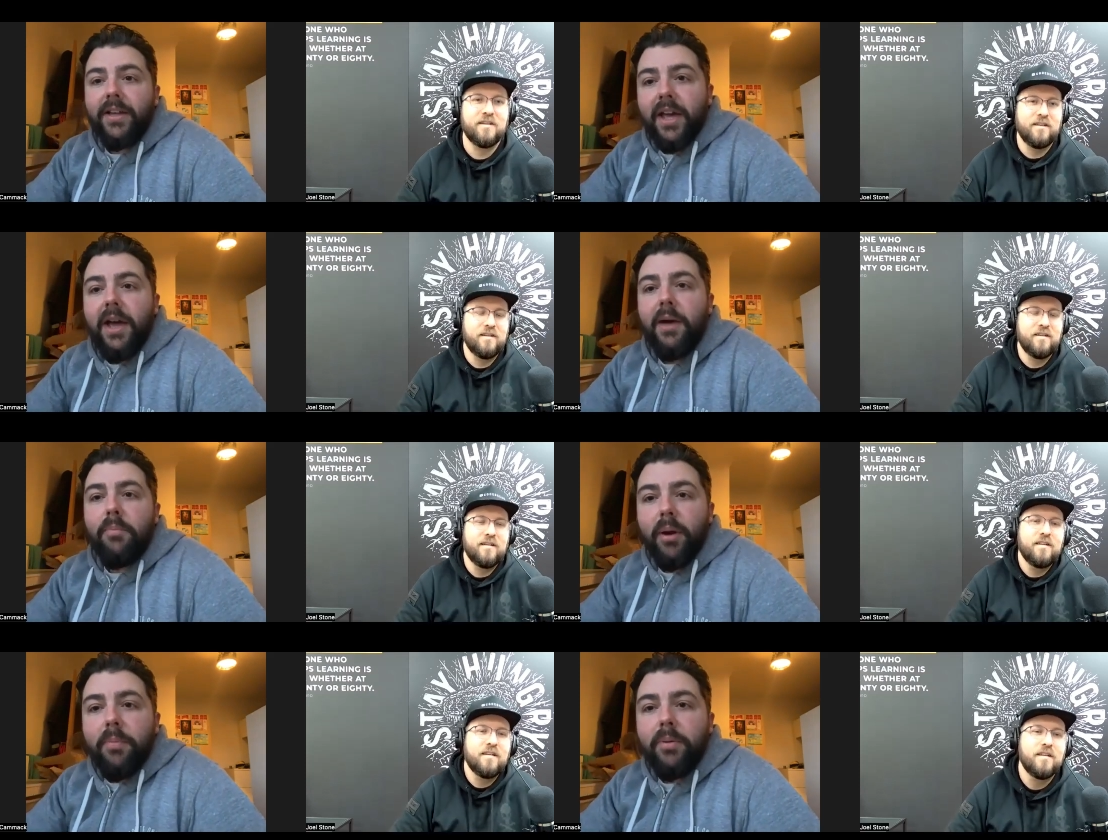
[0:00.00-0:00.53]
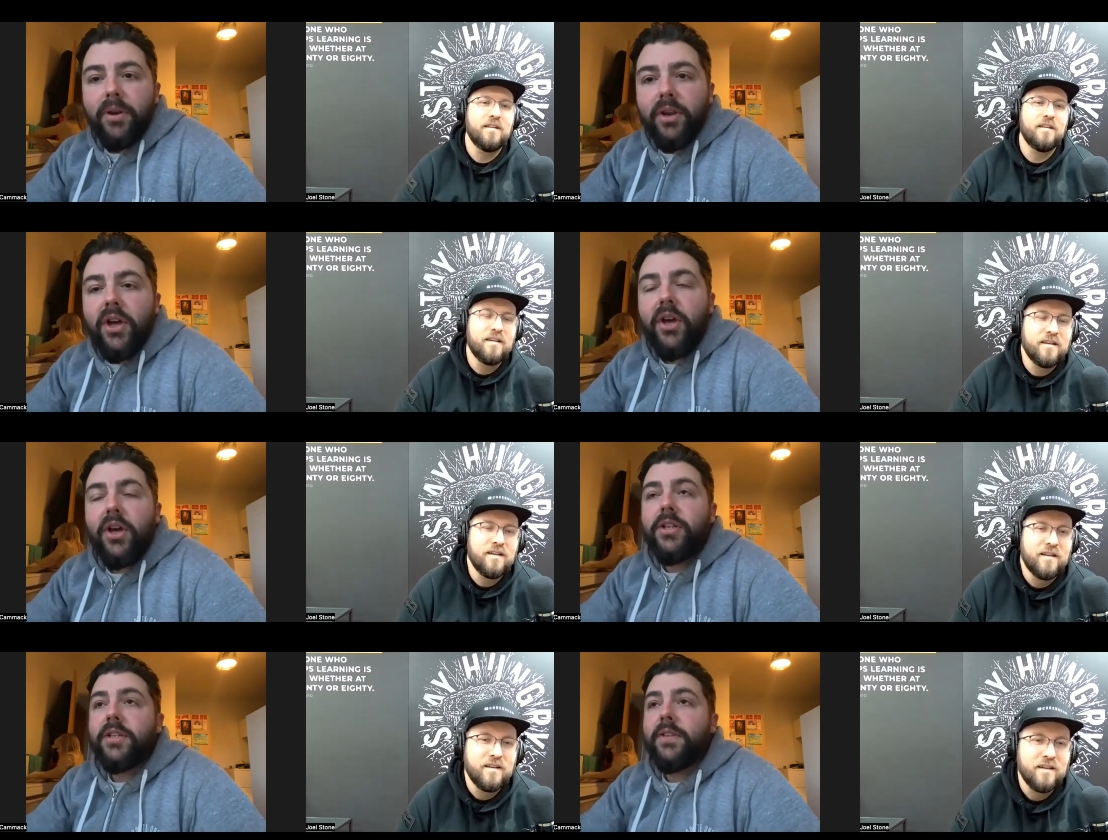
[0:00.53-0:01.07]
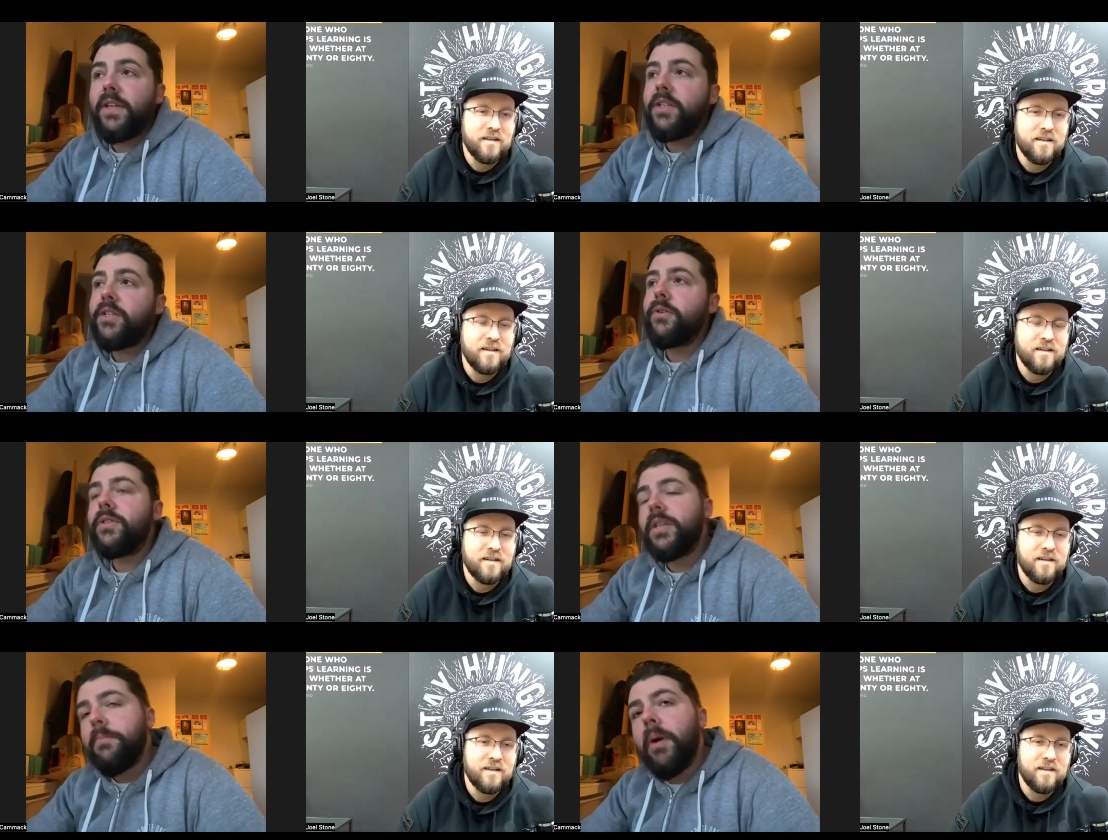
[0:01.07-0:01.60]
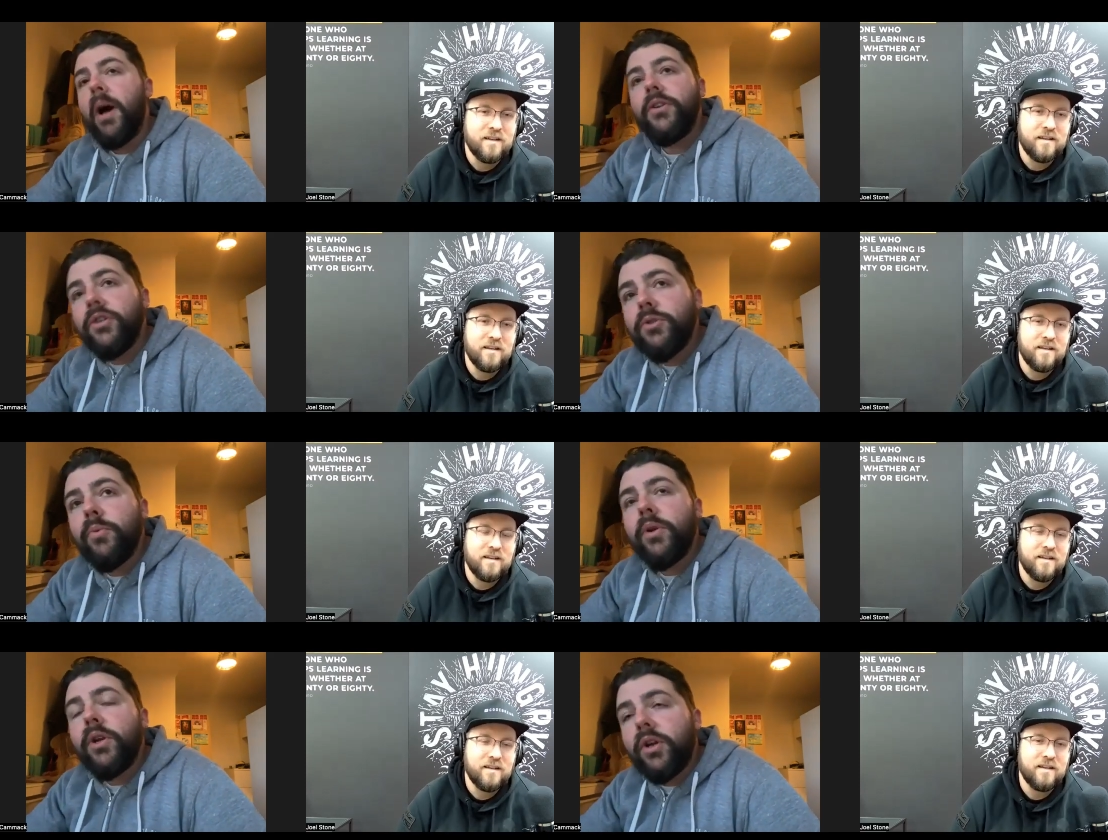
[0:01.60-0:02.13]
Speaker 1: yeah, proper nerd. And then she'll say, "But I
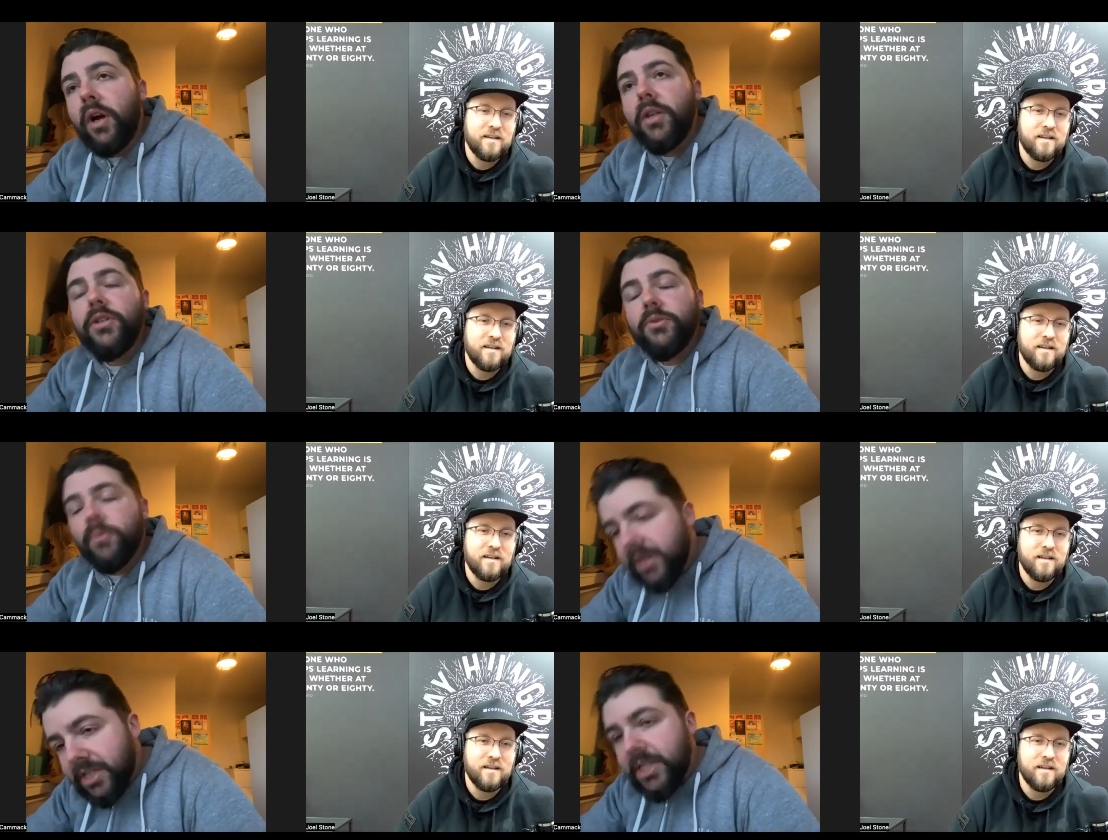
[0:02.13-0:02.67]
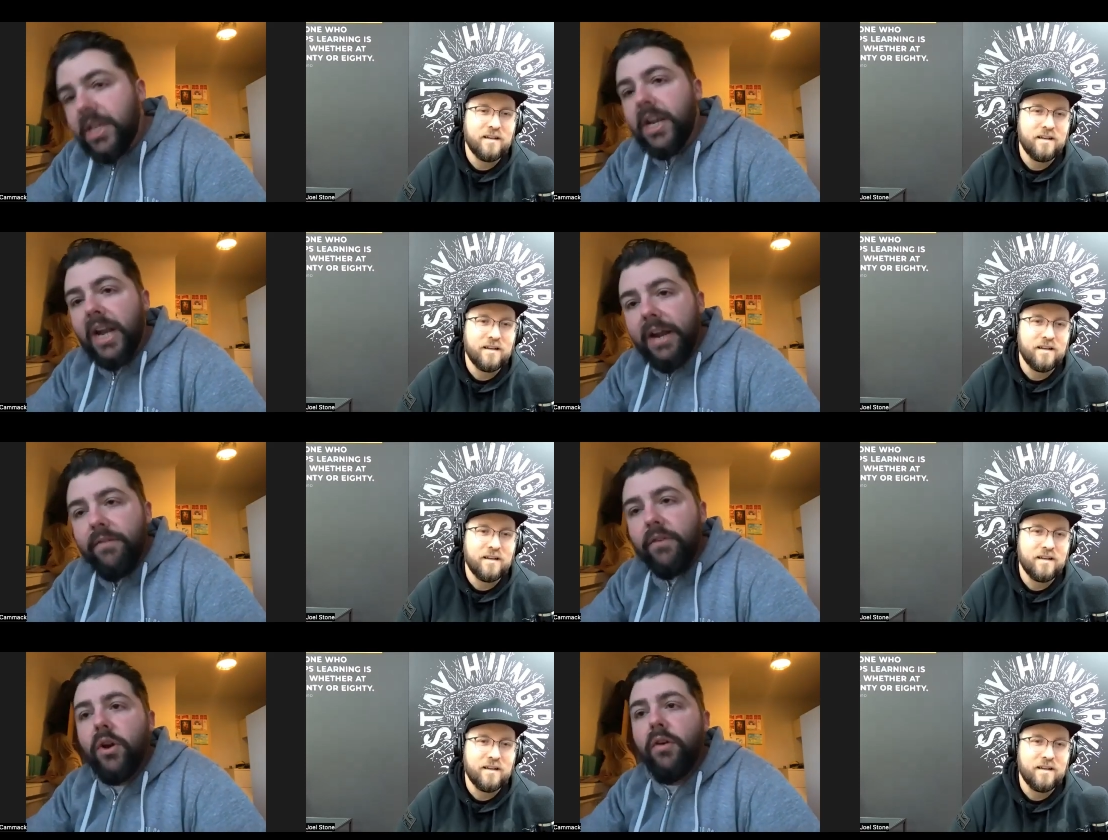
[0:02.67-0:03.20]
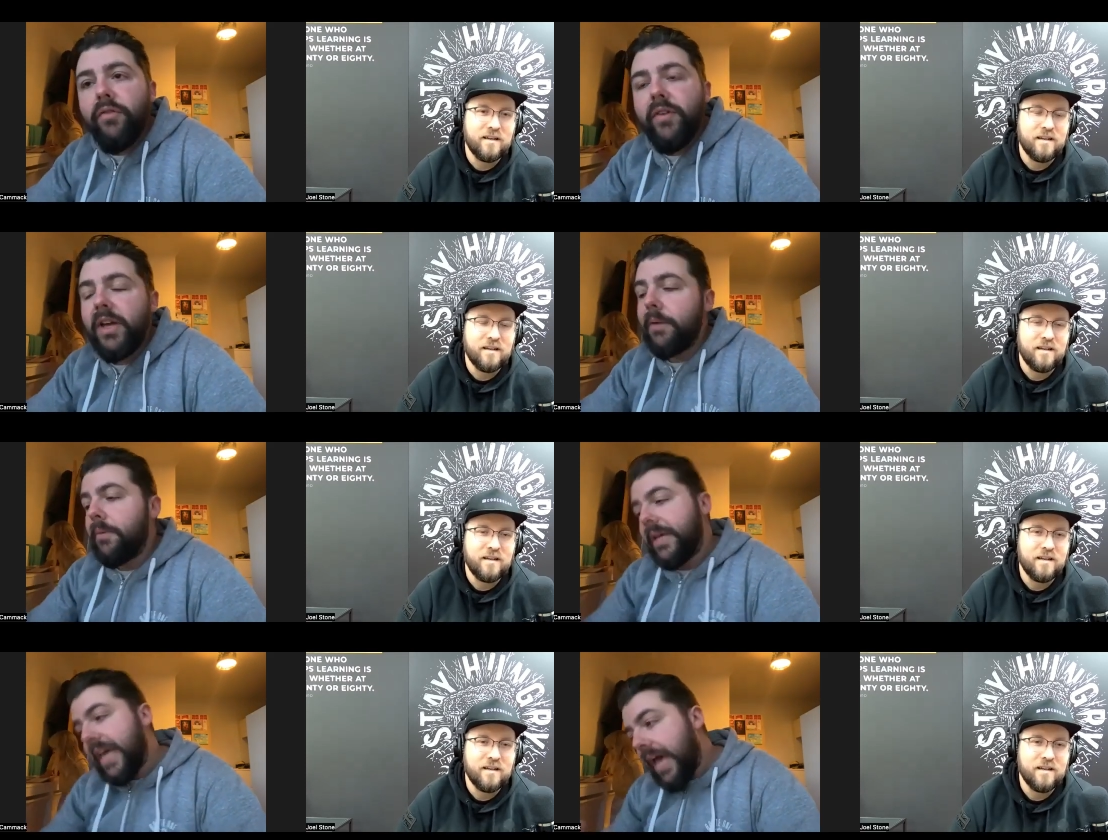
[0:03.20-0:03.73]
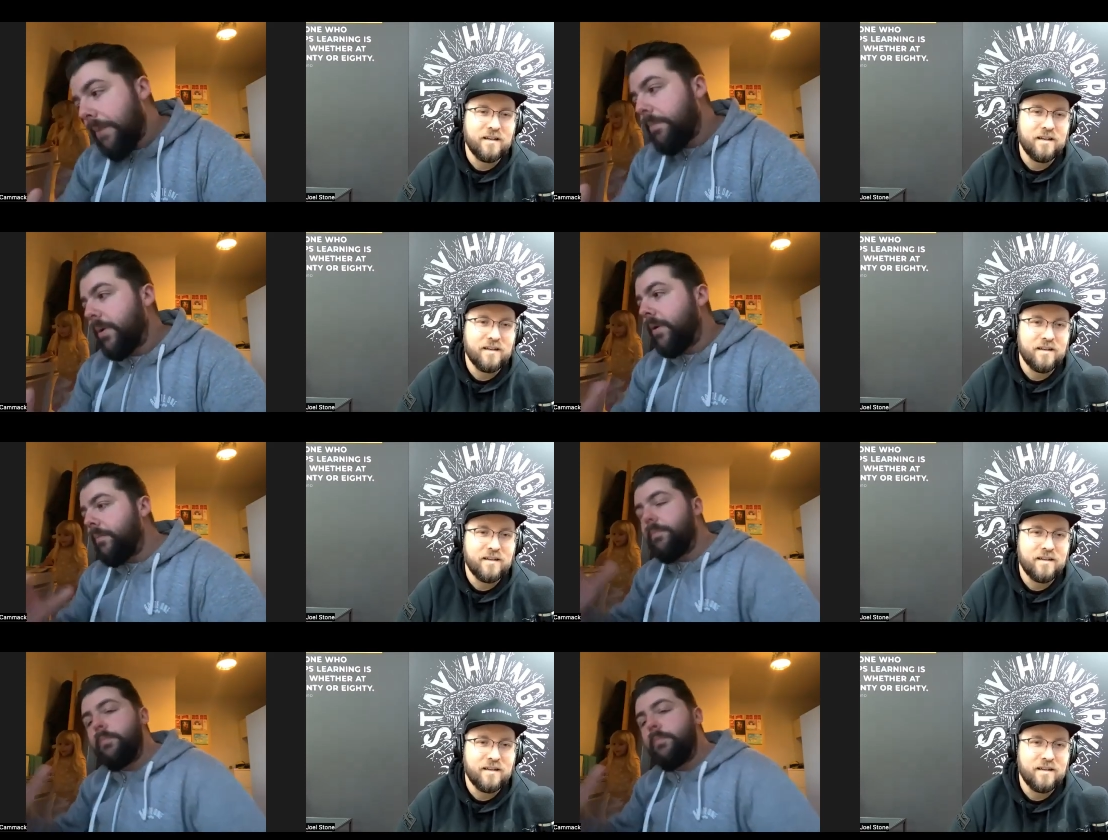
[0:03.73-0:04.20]
just want to, I just want to sit there and have a coffee." And I'm like, "Yeah, but